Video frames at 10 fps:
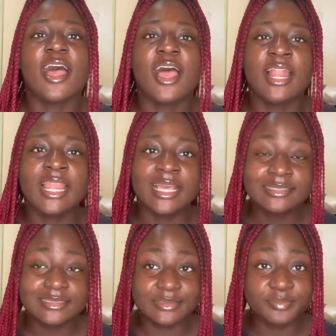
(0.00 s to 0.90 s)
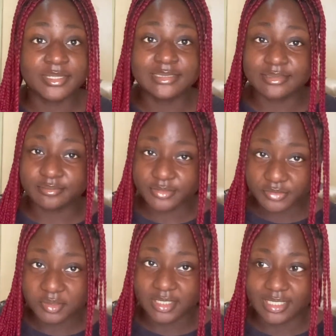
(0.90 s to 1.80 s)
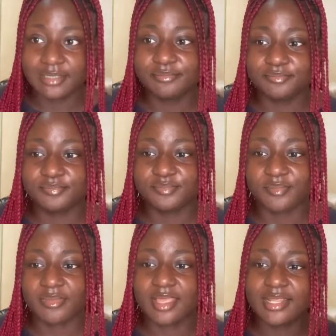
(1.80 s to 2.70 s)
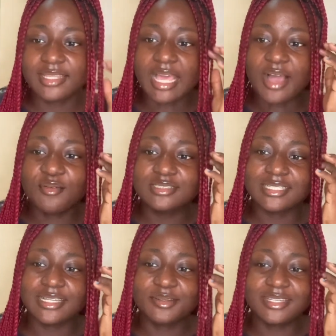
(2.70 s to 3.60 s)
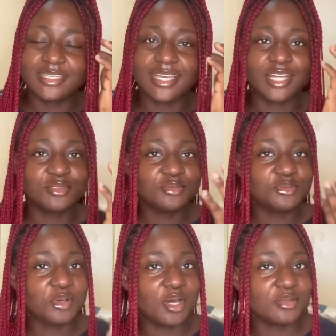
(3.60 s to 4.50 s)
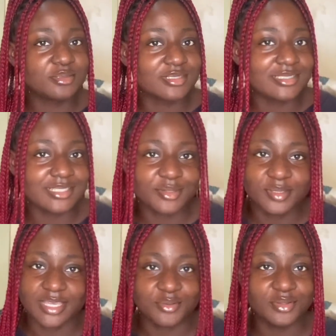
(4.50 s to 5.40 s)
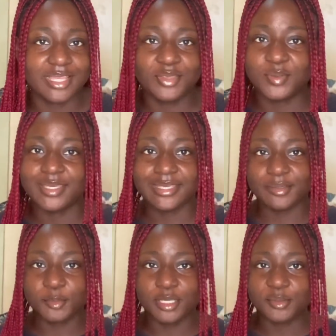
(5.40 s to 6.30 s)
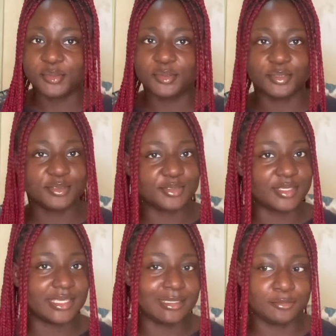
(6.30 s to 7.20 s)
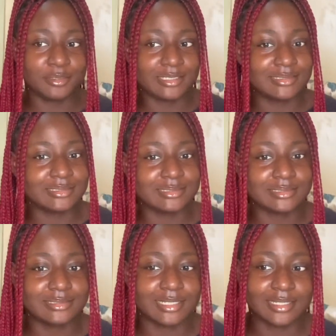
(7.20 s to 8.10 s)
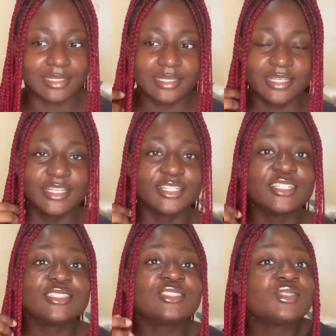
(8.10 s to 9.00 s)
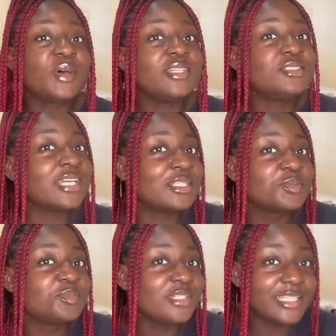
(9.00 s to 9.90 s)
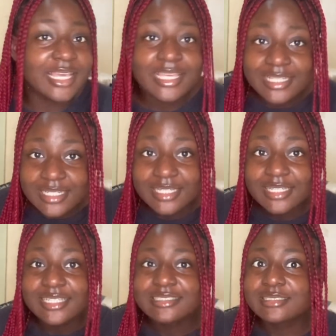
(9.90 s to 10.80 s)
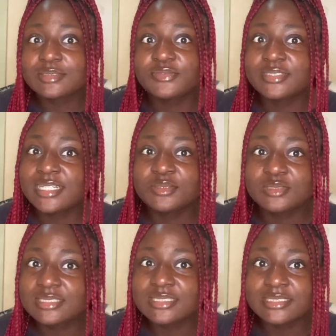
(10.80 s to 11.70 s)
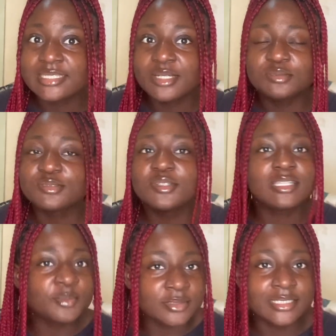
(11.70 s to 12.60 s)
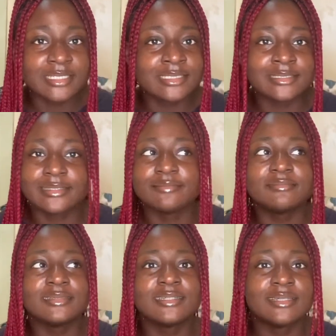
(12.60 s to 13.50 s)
I liked the person before, yeah? Then I was like, okay, I don't know how to say, okay, I don't like you again, okay, I don't want to talk to you again, okay, this, that. So I just had to pretend to further notice that I could not keep it again. Then